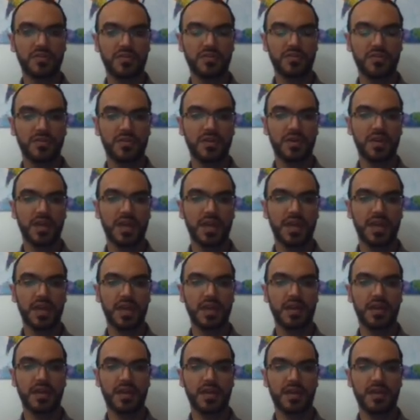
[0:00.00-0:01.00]
to
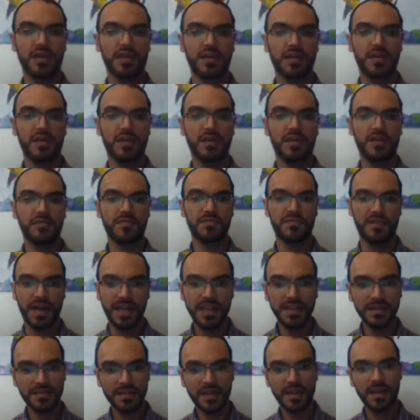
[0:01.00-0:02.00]

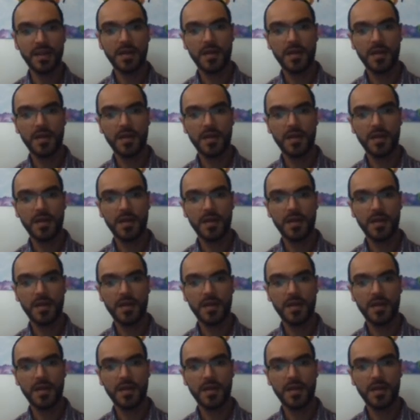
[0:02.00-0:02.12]
find.